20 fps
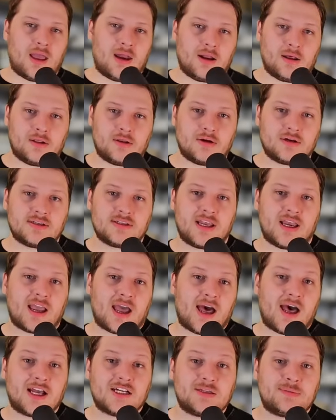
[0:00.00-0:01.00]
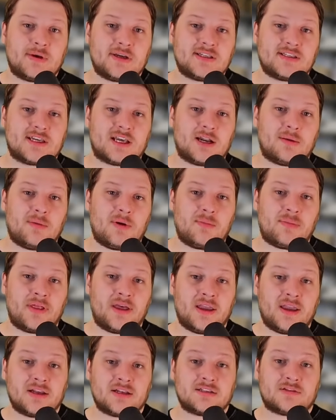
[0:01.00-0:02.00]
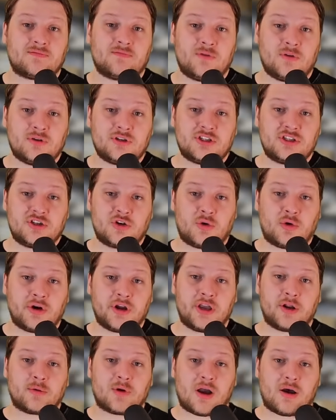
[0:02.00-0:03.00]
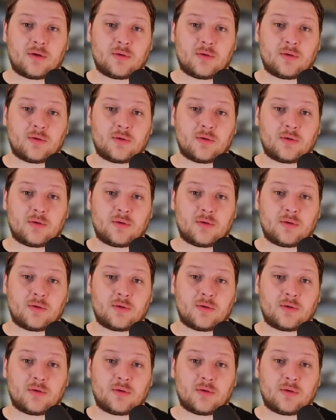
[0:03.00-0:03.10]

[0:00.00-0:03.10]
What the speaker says: it looks like Hajime is going to be playing against Fujitori in round